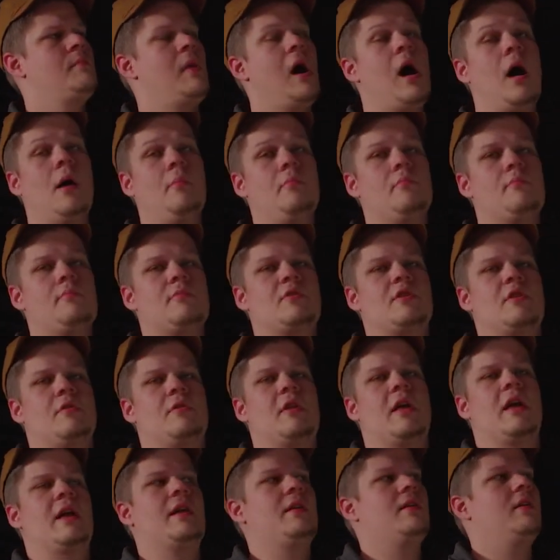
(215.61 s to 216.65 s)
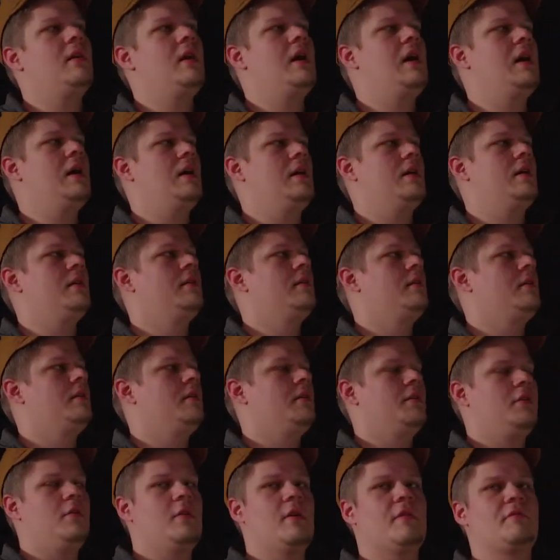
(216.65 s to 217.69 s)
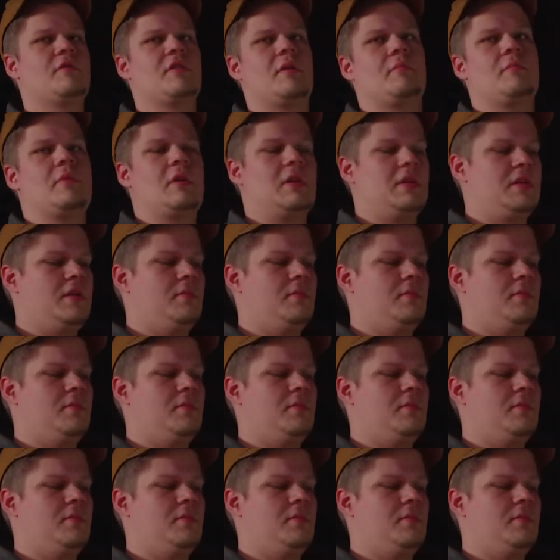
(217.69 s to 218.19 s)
up so that you have something